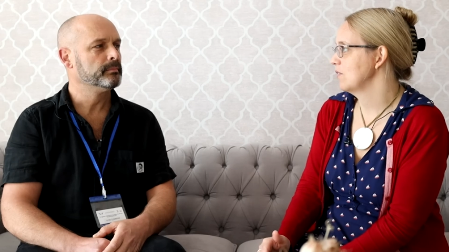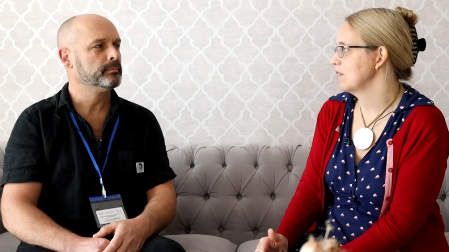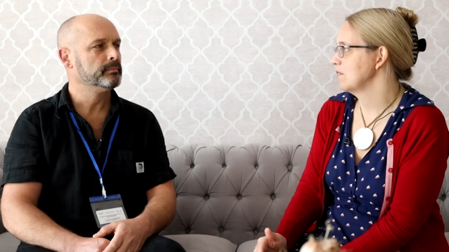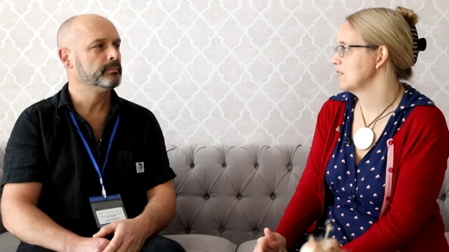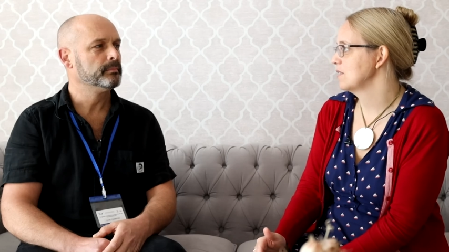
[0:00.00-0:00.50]

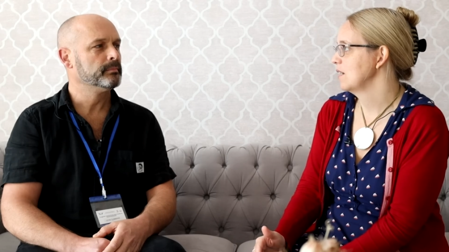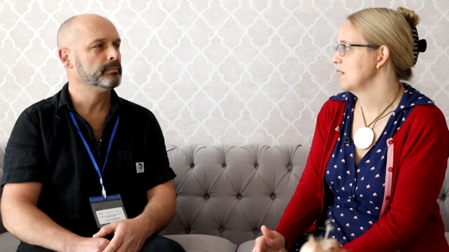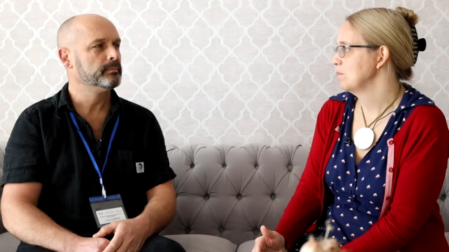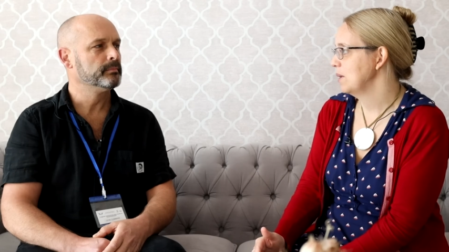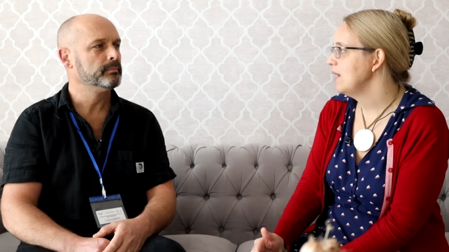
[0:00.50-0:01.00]
Speaker 1: virus
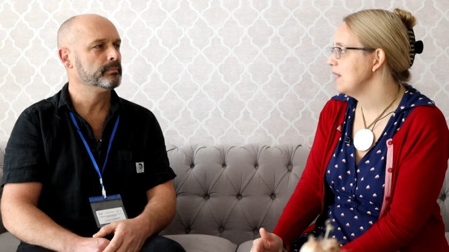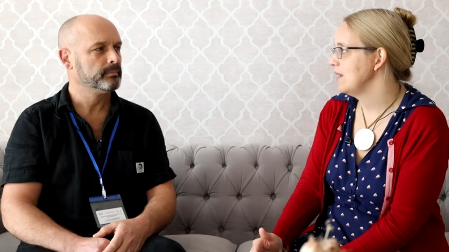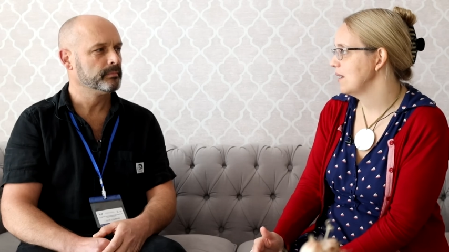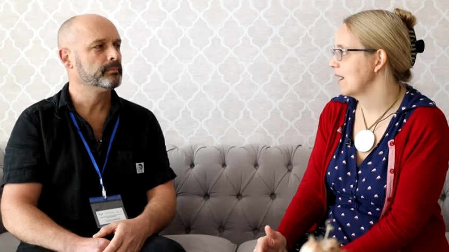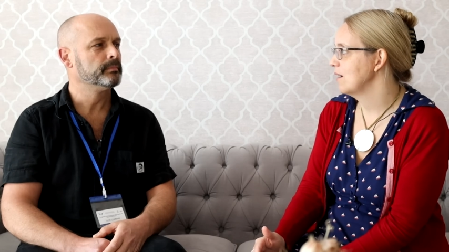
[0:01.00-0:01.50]
peak
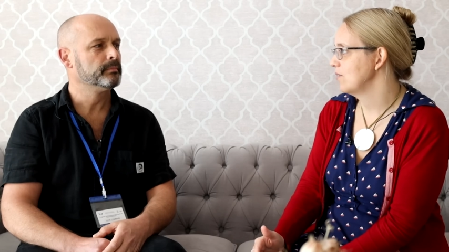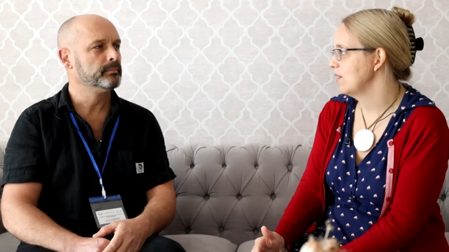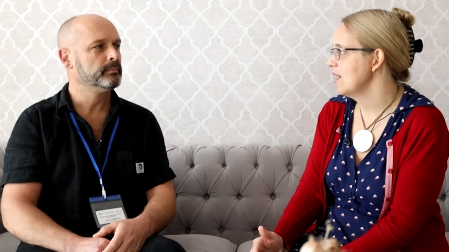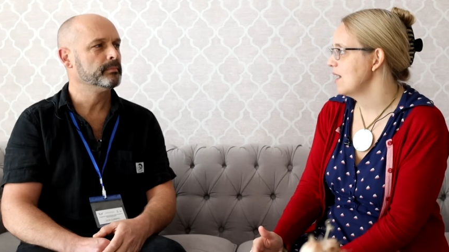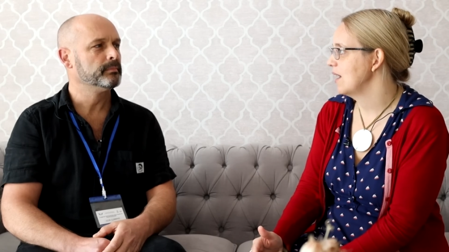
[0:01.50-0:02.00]
every
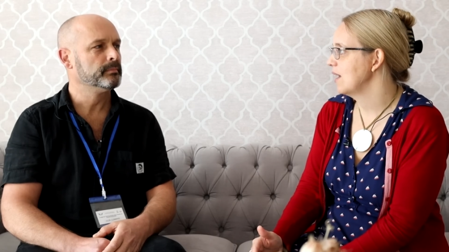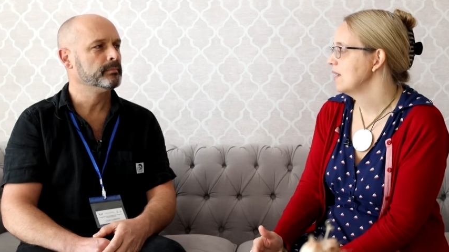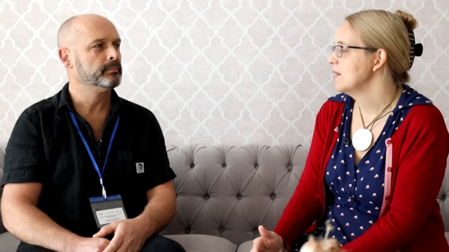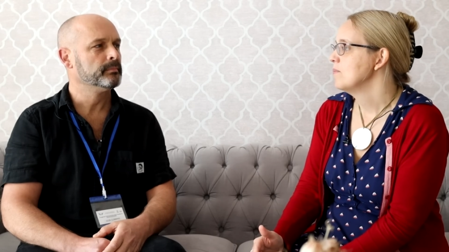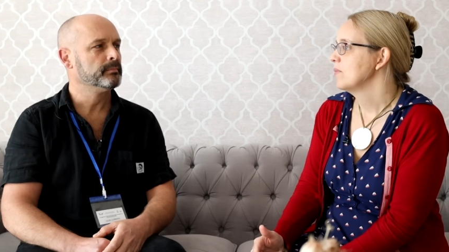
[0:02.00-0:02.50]
year.
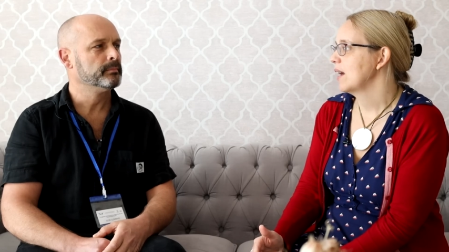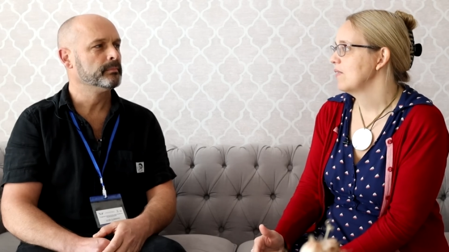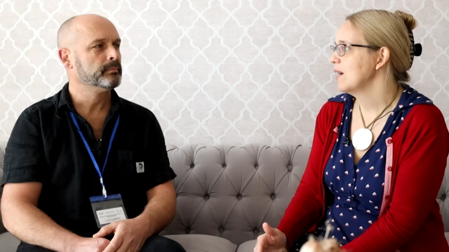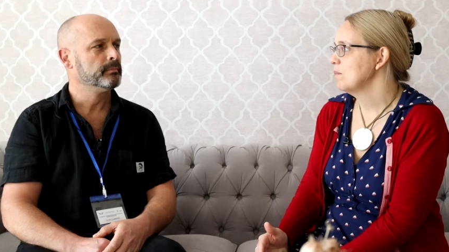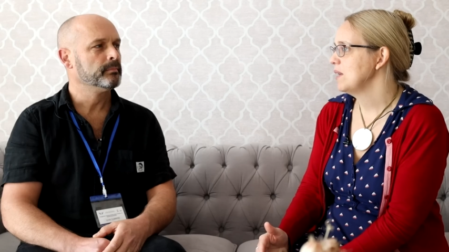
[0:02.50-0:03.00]
And
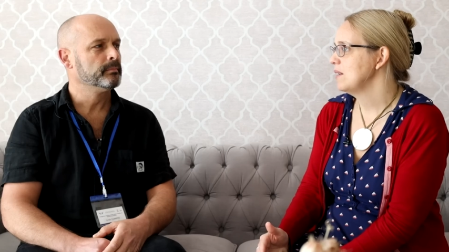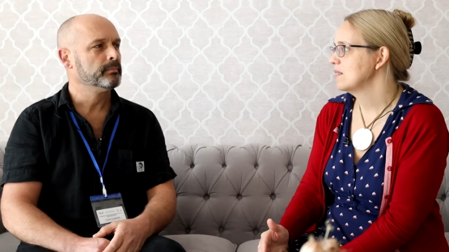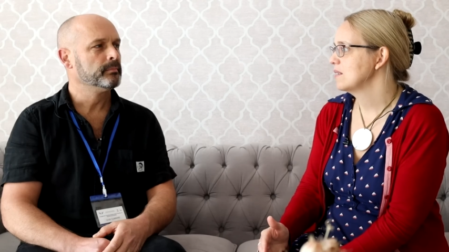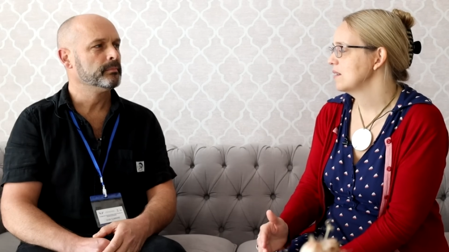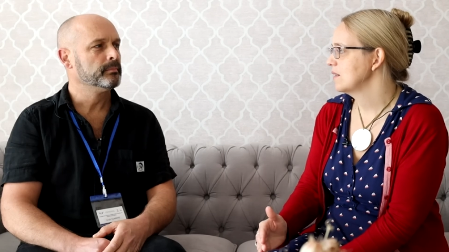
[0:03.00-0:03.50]
that means
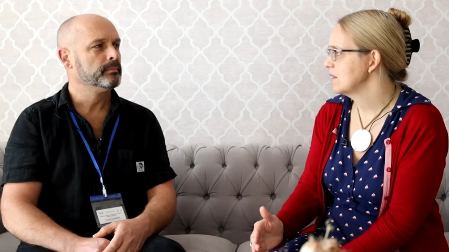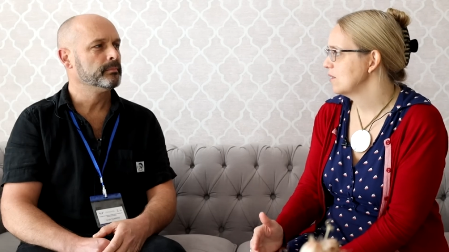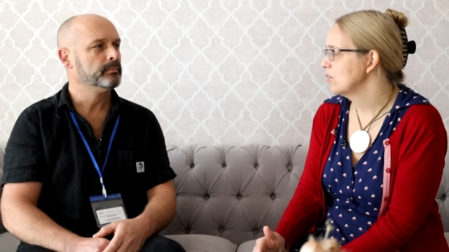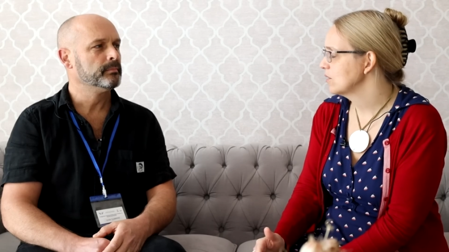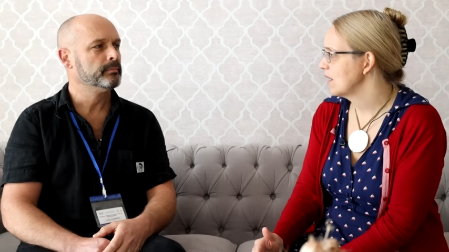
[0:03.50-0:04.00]
that the
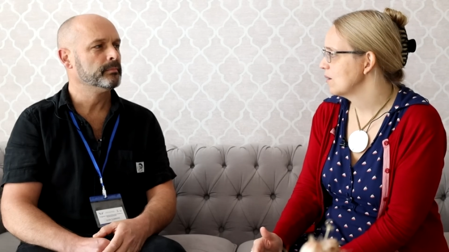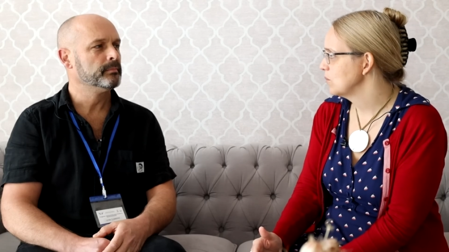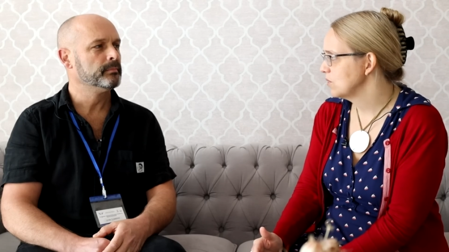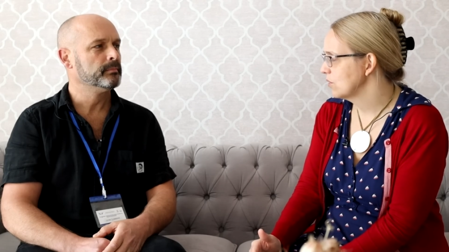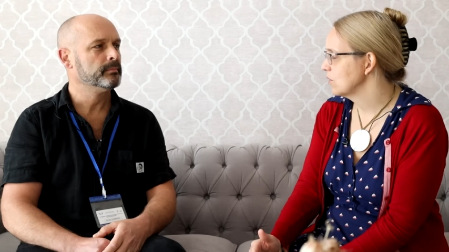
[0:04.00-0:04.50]
lockdown
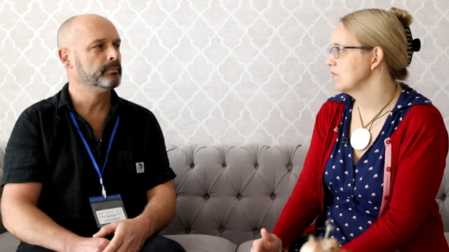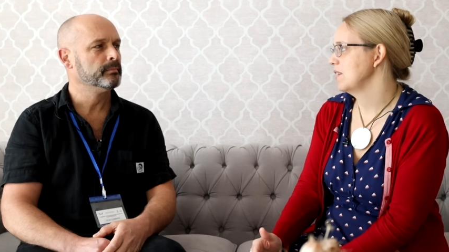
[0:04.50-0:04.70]
was not the